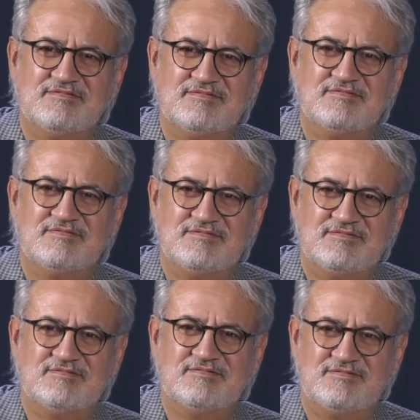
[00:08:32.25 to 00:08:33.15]

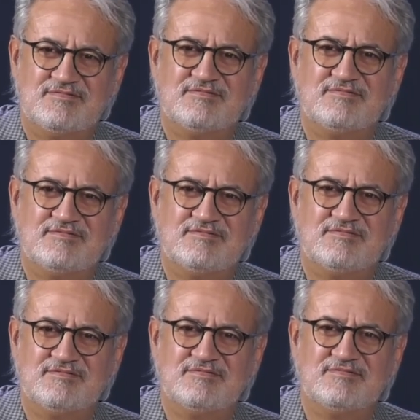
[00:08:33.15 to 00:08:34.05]

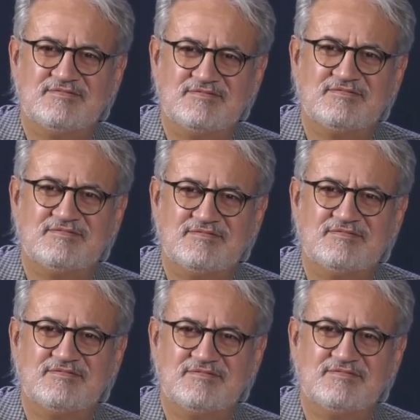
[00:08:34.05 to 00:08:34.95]

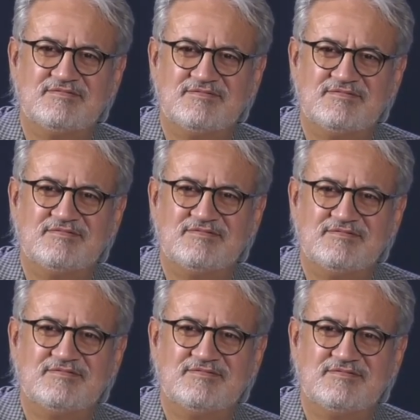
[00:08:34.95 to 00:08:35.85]

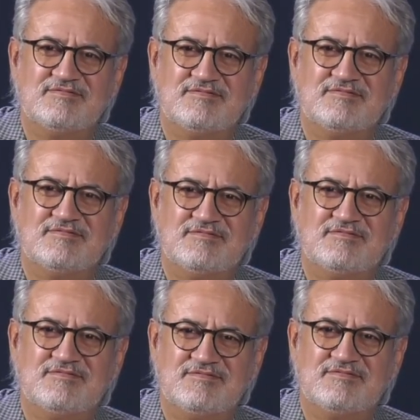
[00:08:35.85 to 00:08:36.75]

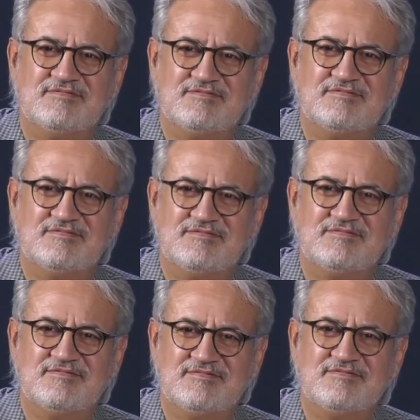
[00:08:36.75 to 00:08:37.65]

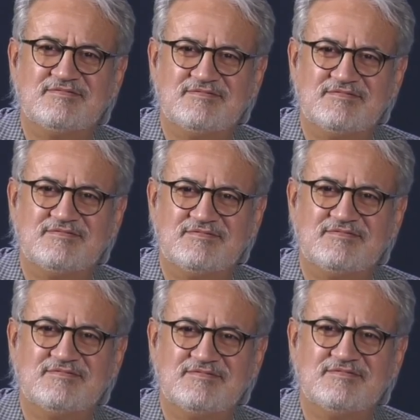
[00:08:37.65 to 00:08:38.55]

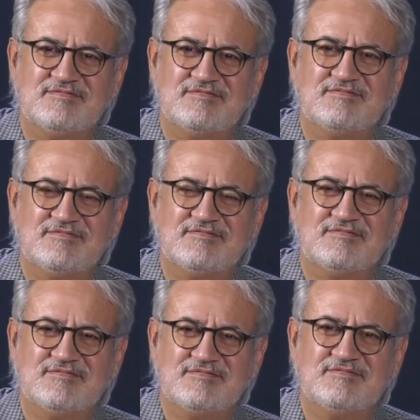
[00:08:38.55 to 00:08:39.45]

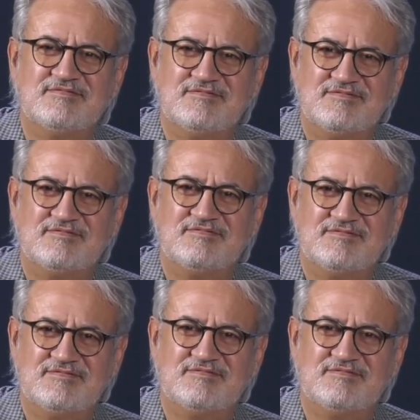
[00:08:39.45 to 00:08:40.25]
(not speaking)